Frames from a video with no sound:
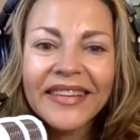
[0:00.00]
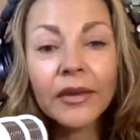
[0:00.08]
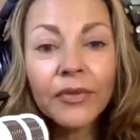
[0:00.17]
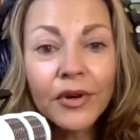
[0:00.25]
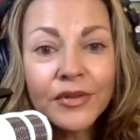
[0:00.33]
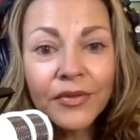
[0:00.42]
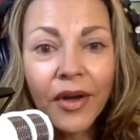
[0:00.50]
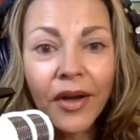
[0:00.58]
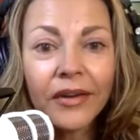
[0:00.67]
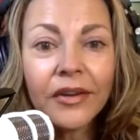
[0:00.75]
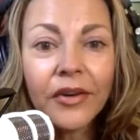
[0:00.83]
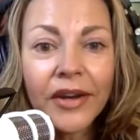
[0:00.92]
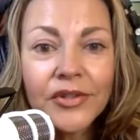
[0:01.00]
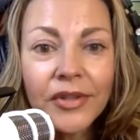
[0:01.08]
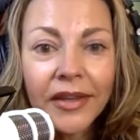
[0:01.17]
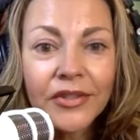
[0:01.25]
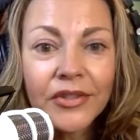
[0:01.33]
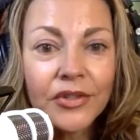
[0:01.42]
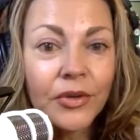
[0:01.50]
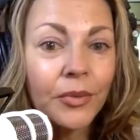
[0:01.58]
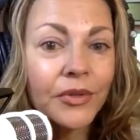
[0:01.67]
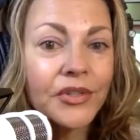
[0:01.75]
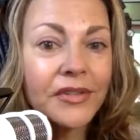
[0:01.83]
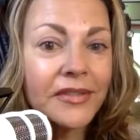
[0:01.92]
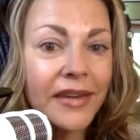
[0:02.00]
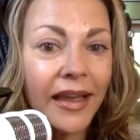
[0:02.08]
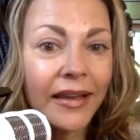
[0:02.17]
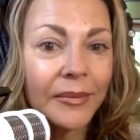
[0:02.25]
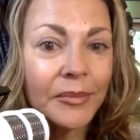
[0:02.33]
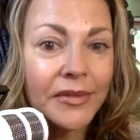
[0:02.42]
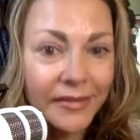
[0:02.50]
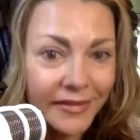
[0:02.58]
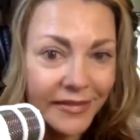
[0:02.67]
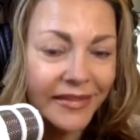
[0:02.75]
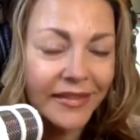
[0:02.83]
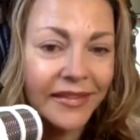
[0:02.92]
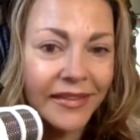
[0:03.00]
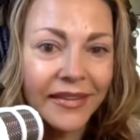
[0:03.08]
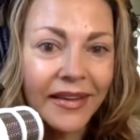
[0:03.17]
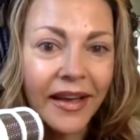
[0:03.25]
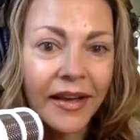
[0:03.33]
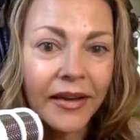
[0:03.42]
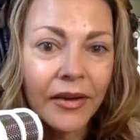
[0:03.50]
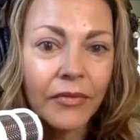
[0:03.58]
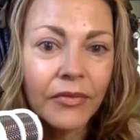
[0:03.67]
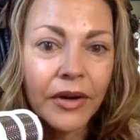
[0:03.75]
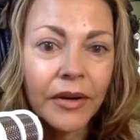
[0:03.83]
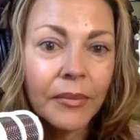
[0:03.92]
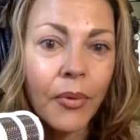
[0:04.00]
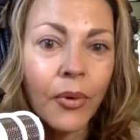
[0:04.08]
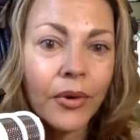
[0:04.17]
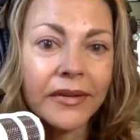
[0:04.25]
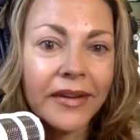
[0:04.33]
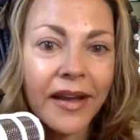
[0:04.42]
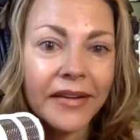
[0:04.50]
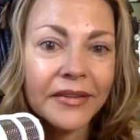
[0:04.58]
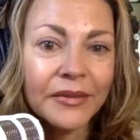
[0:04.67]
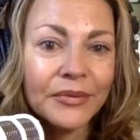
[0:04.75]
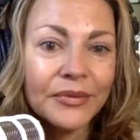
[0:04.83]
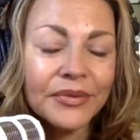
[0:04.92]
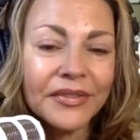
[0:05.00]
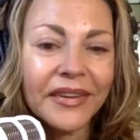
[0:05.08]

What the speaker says: league. First of all, congratulations. You were just named a very important kind of